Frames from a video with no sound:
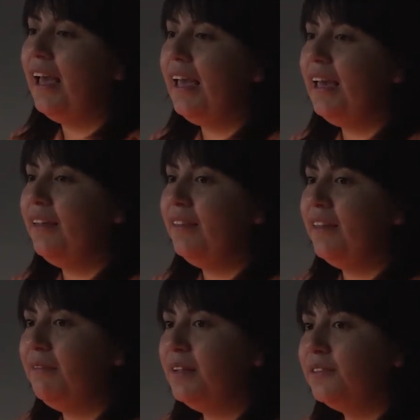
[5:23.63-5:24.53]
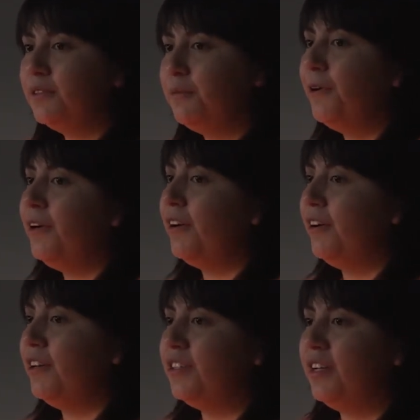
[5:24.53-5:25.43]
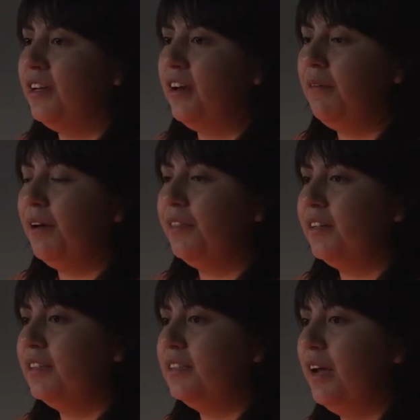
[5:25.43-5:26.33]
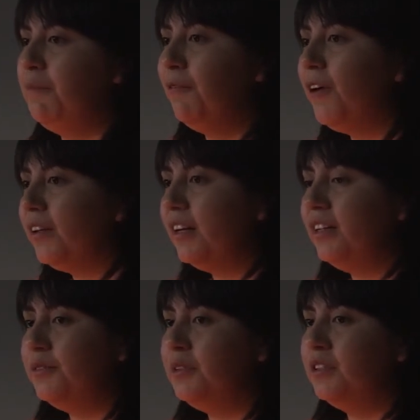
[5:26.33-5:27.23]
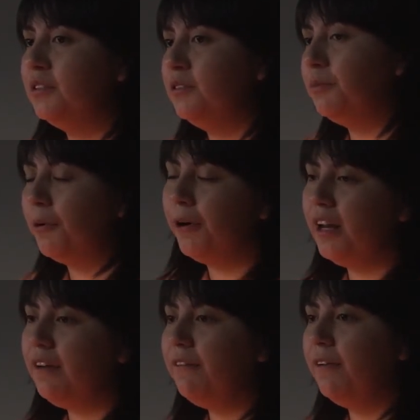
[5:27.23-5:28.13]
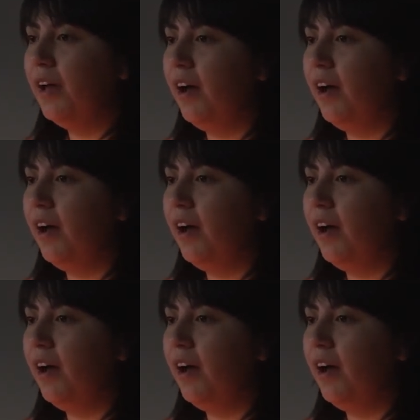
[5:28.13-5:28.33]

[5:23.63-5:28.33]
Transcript: And they've been super encouraging about the type of work that I do and supportive.